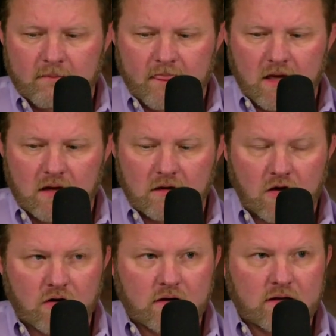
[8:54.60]
and
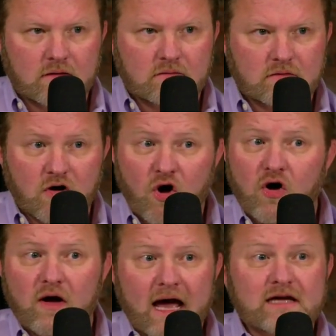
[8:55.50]
learning
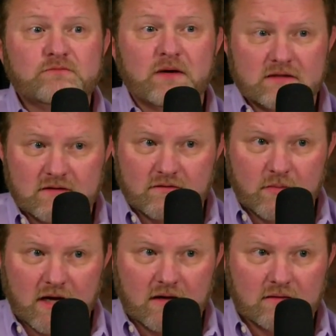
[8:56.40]
all aspects of the
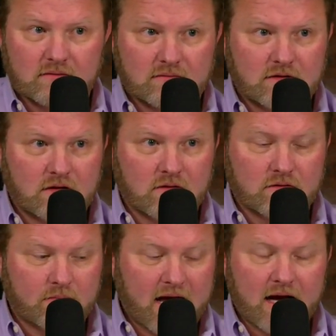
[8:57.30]
bank,
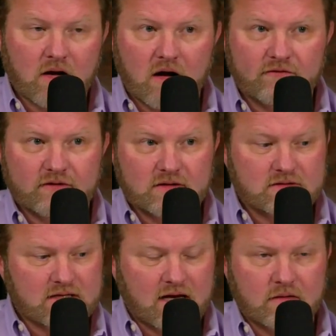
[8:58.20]
the back
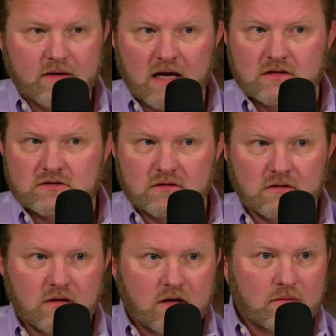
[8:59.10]
office, how to manage
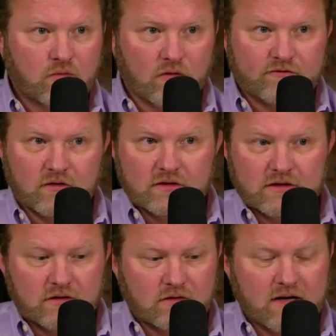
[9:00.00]
the
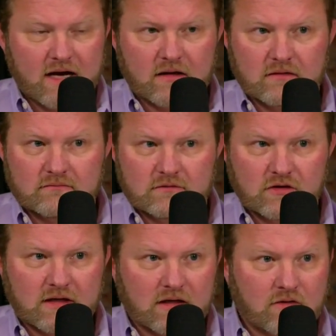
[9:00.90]
portfolio, how to
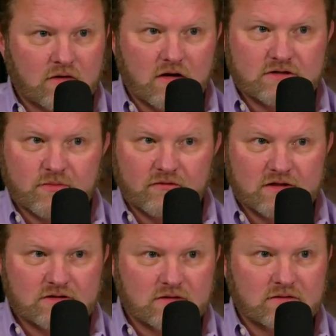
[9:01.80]
look at loan loss
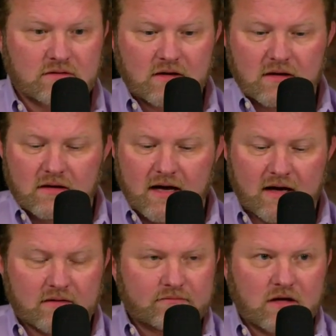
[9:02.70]
provision,
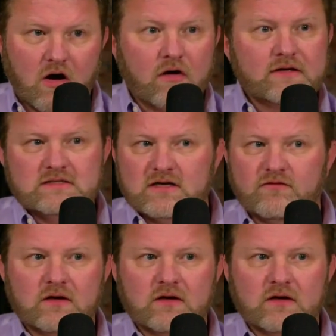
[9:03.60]
all these different